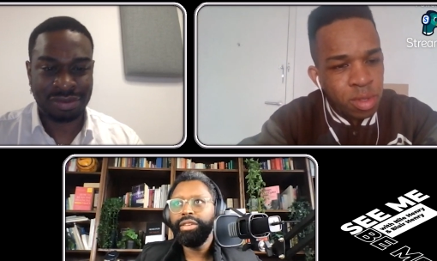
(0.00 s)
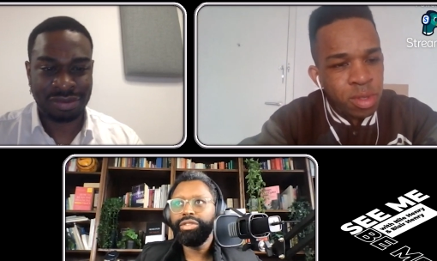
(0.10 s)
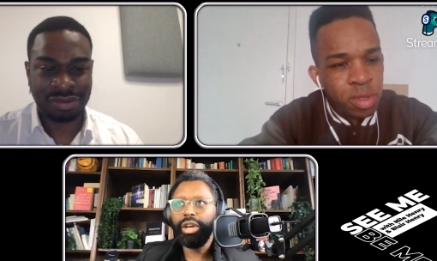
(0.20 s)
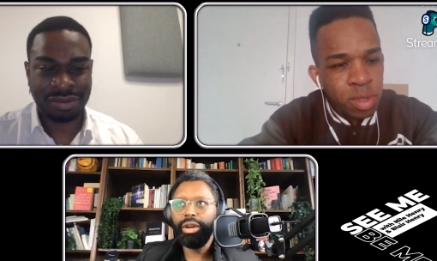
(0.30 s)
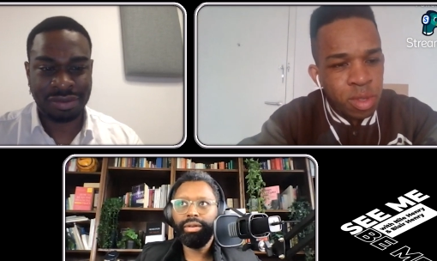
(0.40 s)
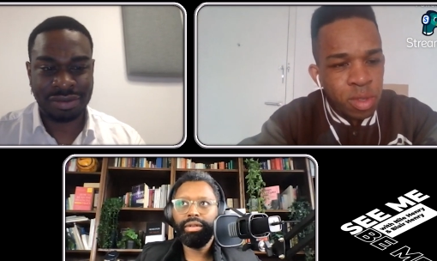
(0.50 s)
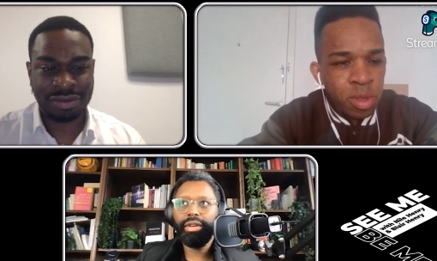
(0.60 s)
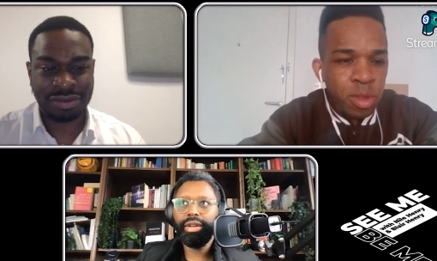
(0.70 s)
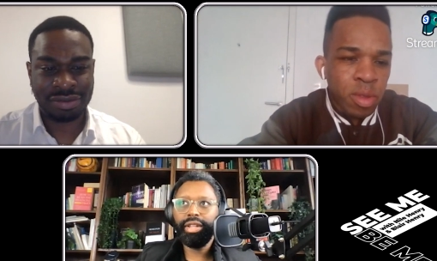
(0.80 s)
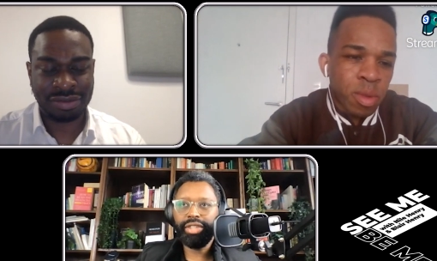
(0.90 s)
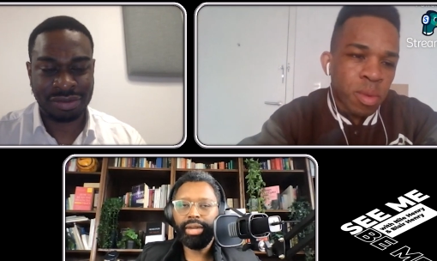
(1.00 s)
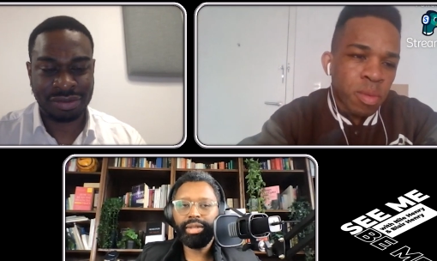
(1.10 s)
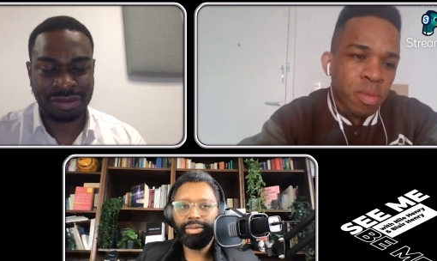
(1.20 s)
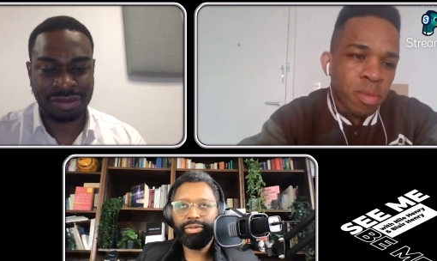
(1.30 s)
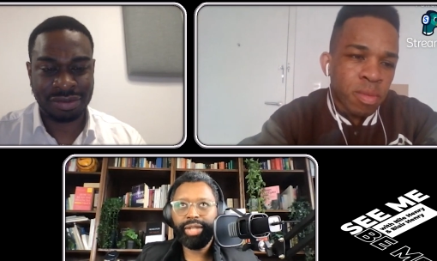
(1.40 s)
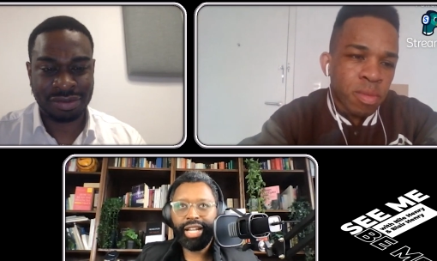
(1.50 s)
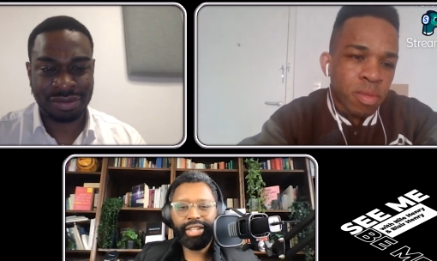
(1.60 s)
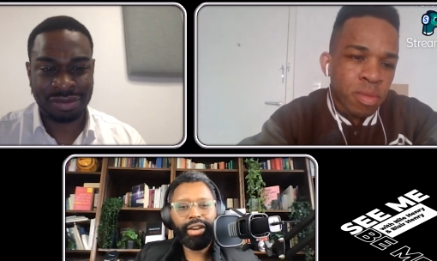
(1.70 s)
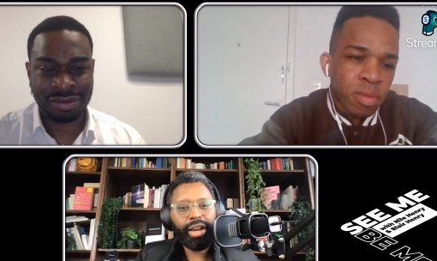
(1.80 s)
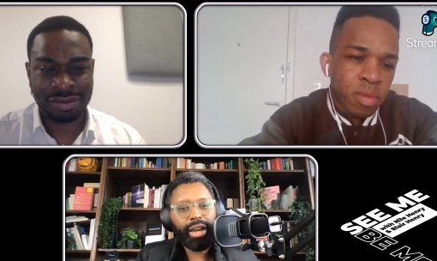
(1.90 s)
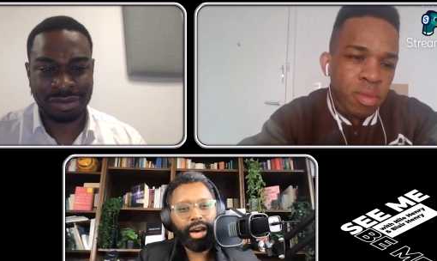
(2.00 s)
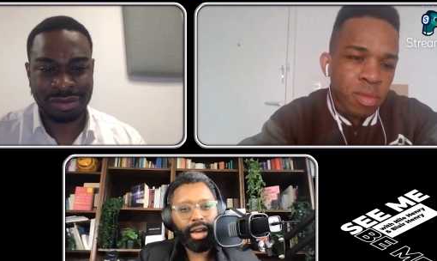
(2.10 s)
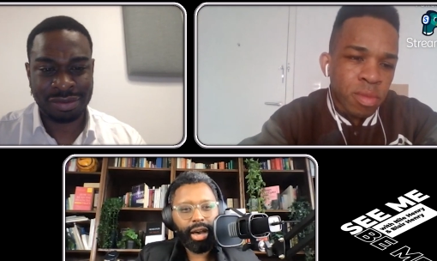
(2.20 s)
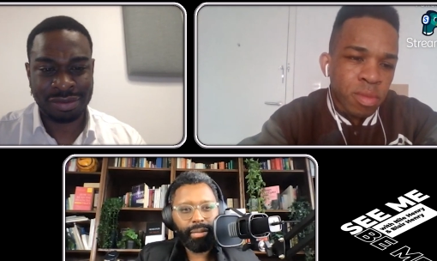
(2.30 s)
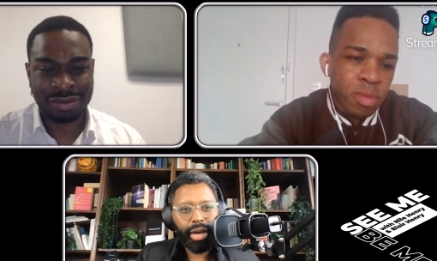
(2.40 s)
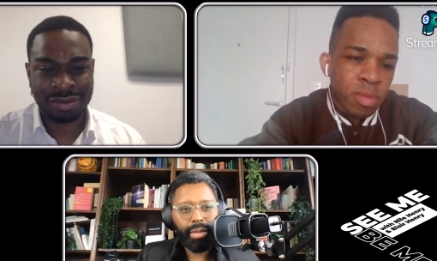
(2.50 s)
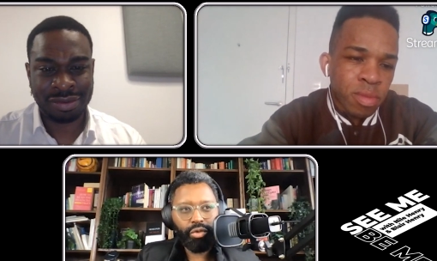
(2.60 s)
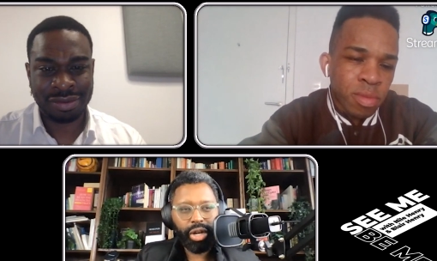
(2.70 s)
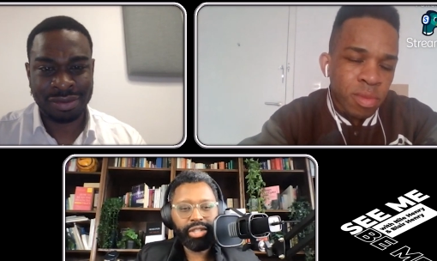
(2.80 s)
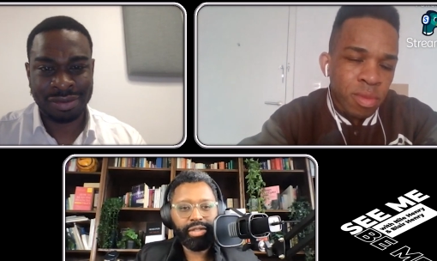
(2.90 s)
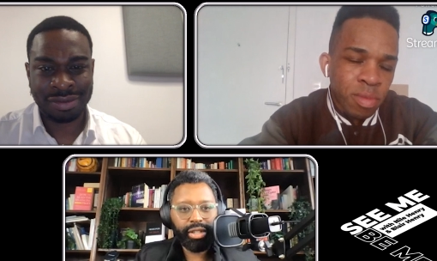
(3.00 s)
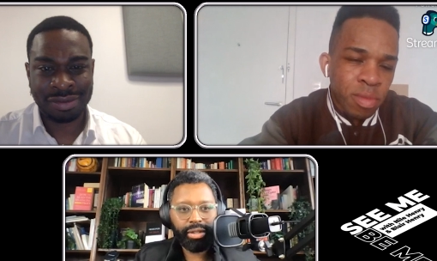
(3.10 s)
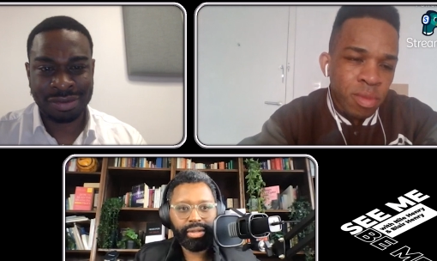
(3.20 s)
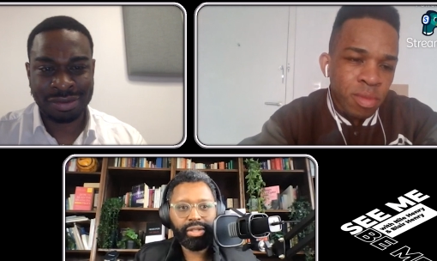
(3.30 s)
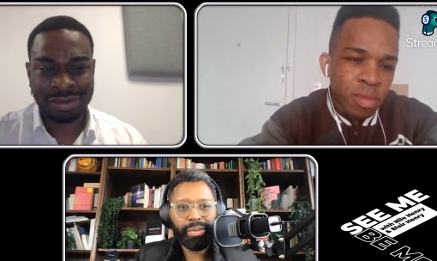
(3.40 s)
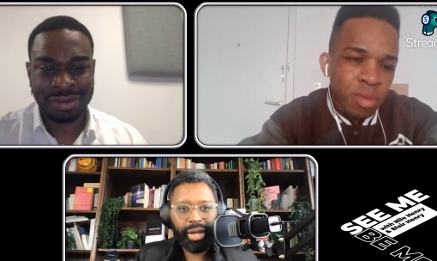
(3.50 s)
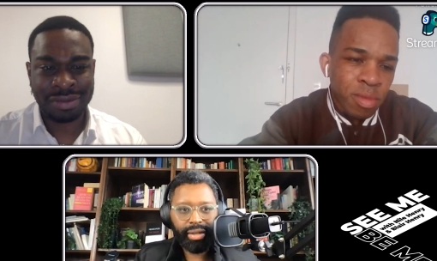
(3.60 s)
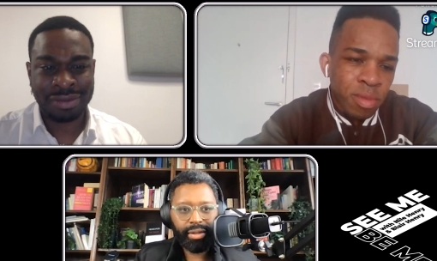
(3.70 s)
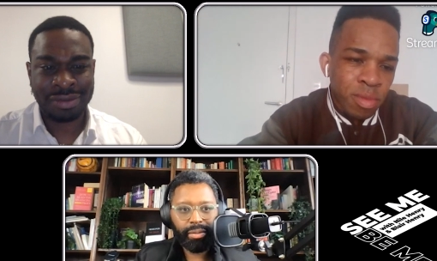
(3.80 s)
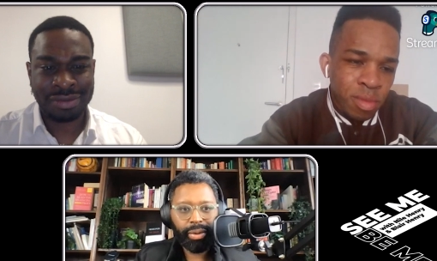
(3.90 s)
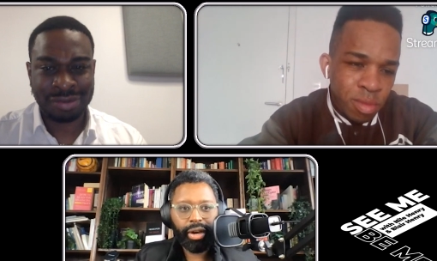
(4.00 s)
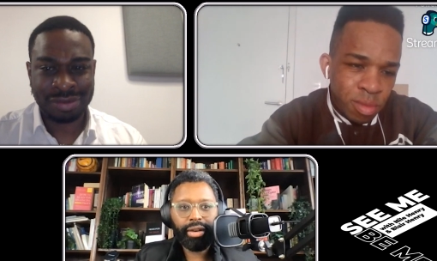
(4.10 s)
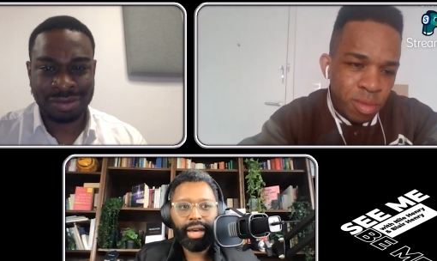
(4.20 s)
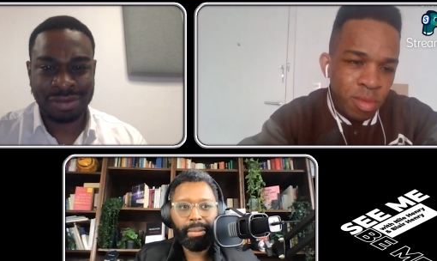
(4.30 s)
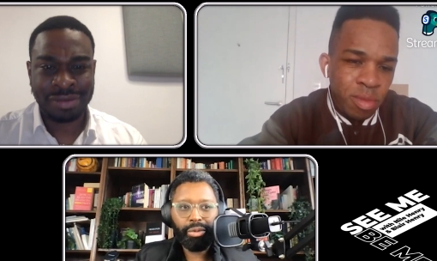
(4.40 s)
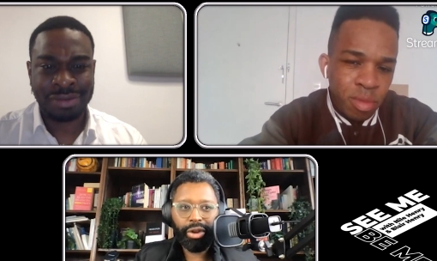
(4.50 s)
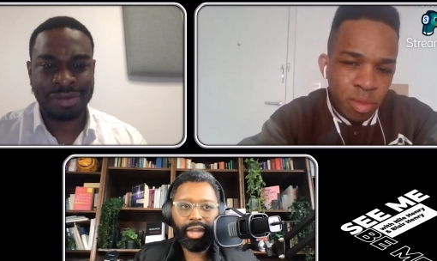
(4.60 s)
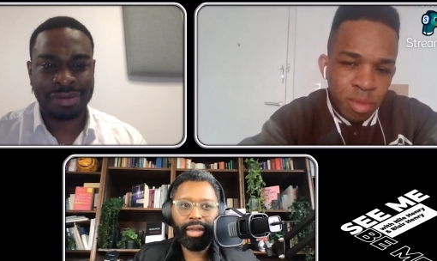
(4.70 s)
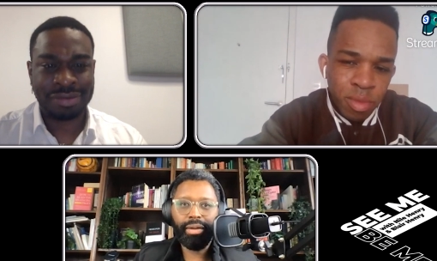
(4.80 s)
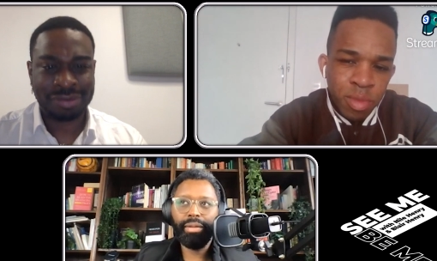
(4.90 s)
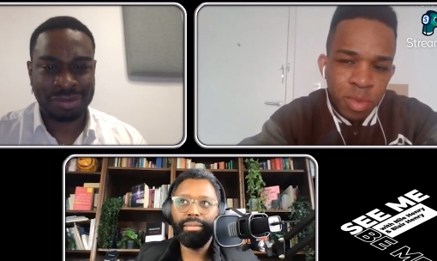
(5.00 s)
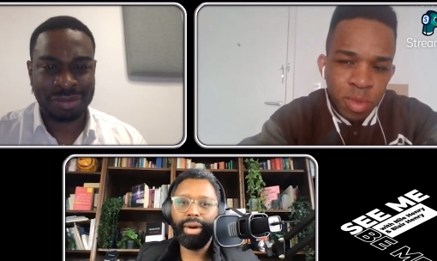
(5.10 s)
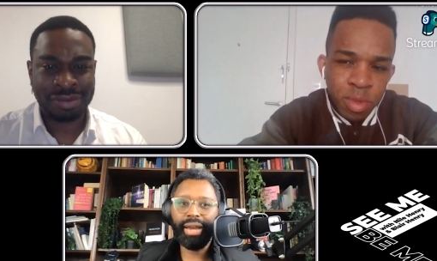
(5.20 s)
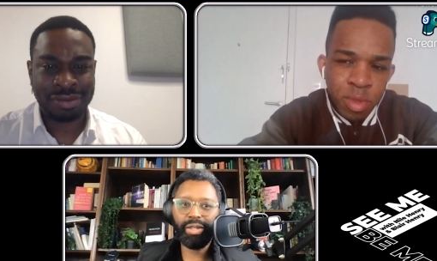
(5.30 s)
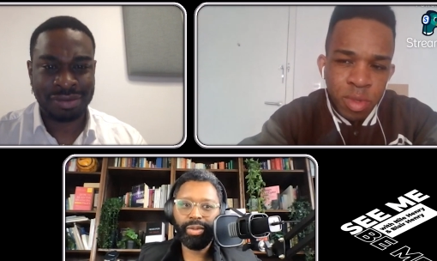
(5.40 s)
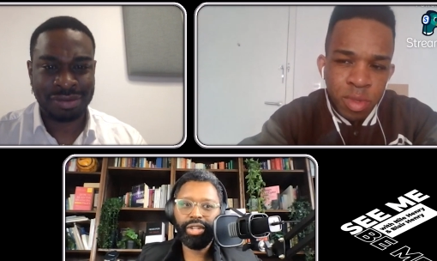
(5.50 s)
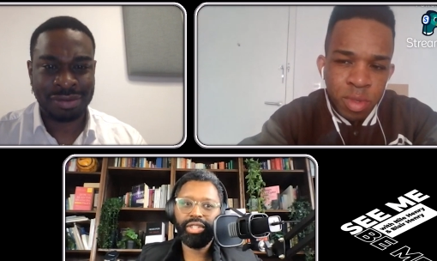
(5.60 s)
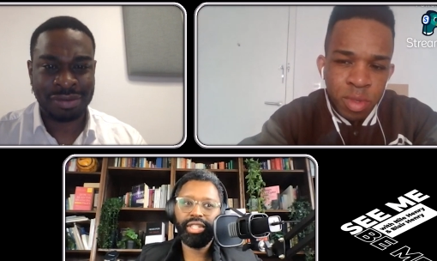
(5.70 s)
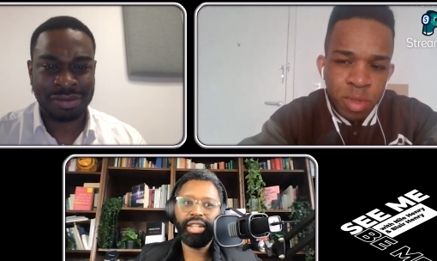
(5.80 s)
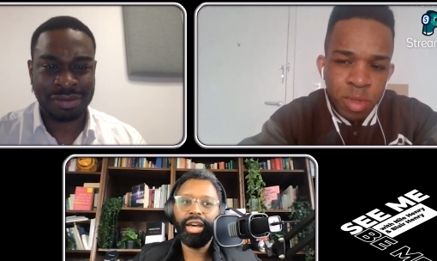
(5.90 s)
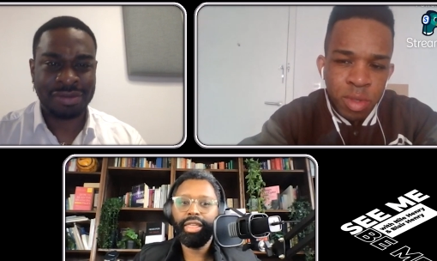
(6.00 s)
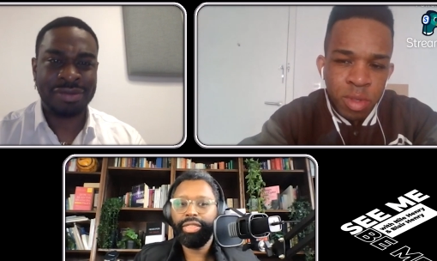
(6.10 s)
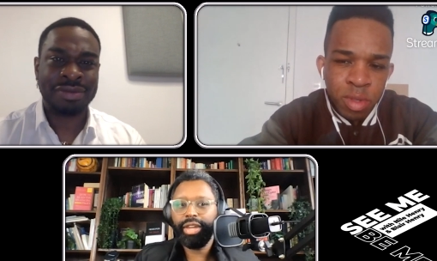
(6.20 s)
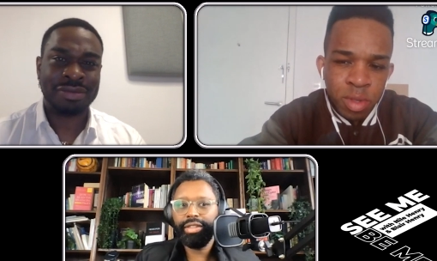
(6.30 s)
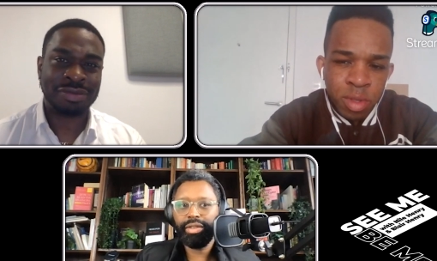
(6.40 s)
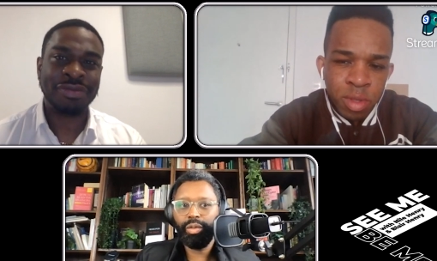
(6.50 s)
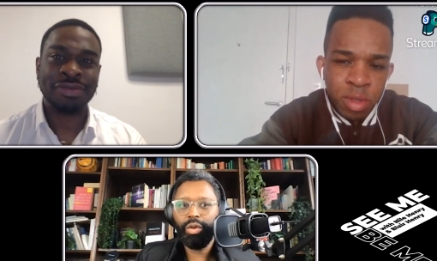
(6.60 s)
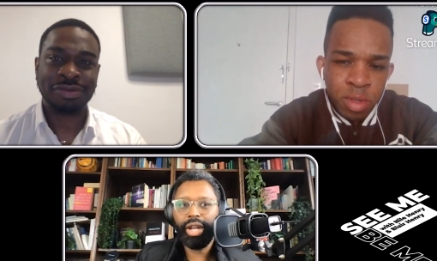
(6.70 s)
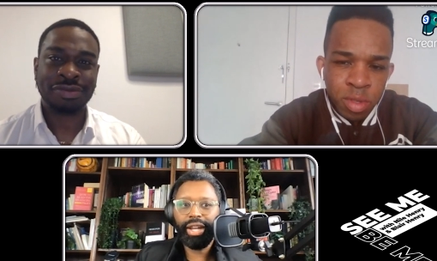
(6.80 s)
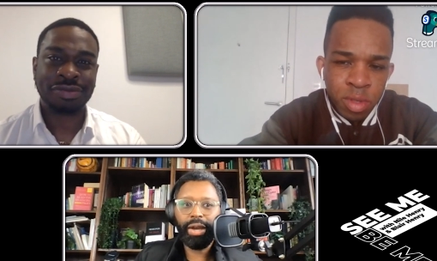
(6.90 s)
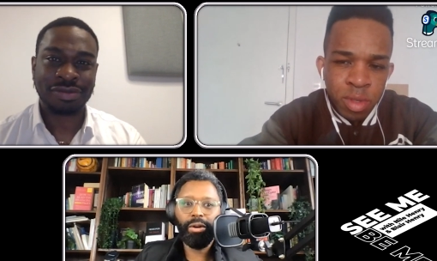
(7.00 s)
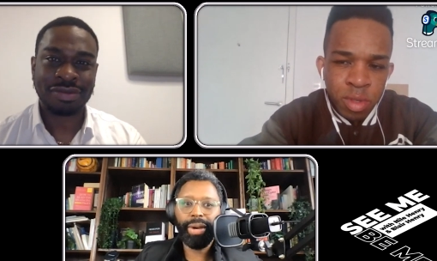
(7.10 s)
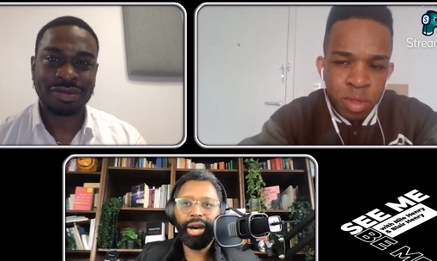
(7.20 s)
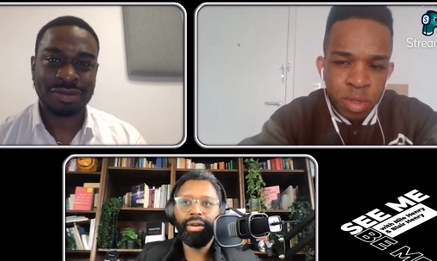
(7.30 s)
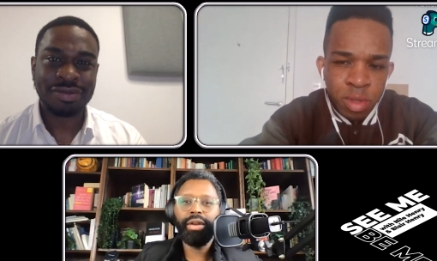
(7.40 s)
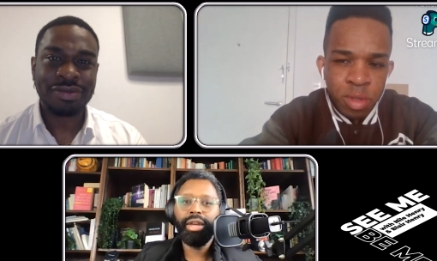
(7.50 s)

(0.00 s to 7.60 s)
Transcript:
Speaker 1: So in terms of flat out AI, I'm, I'm relatively new to the space, but I'm bringing my experiences in other things and what I know about